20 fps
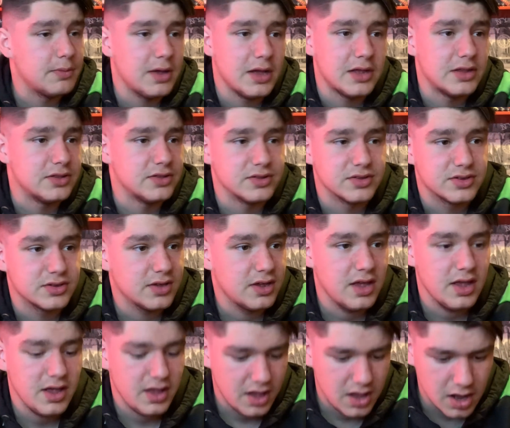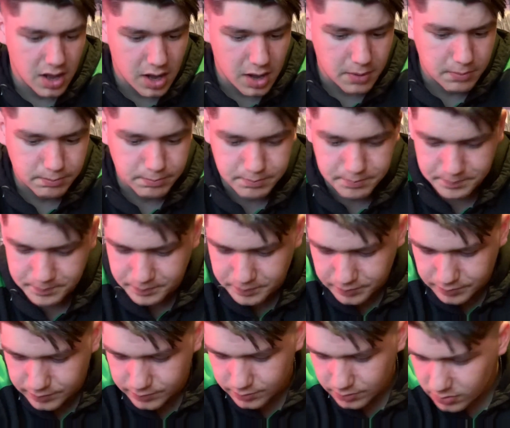And
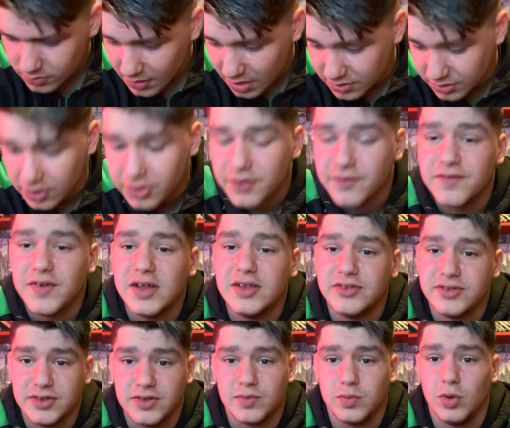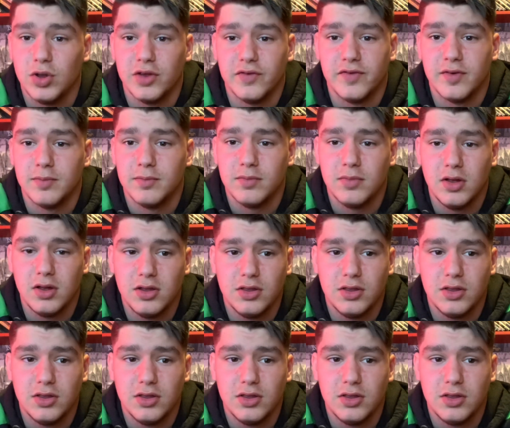the defence is one of them.